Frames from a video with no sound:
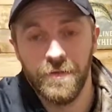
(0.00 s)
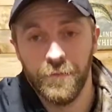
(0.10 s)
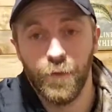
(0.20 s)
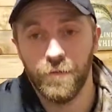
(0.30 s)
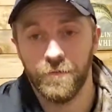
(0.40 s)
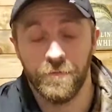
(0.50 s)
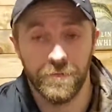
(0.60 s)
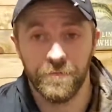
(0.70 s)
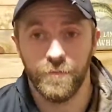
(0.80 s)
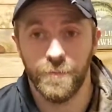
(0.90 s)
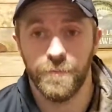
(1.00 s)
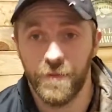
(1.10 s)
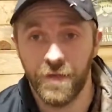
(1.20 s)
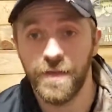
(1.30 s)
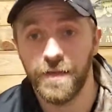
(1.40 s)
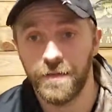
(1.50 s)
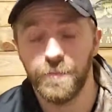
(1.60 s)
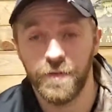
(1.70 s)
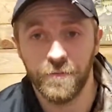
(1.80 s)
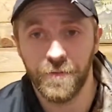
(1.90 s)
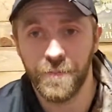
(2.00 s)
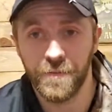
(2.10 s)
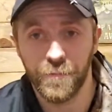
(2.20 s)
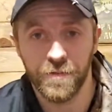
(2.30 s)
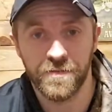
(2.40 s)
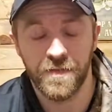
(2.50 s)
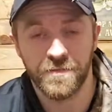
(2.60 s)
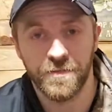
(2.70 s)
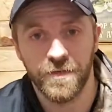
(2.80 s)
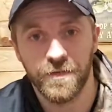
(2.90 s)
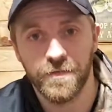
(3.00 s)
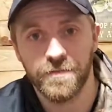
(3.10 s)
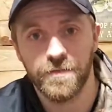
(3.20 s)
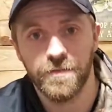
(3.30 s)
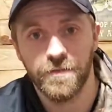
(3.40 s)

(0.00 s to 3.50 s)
Well, but we beat him once last year, I guess.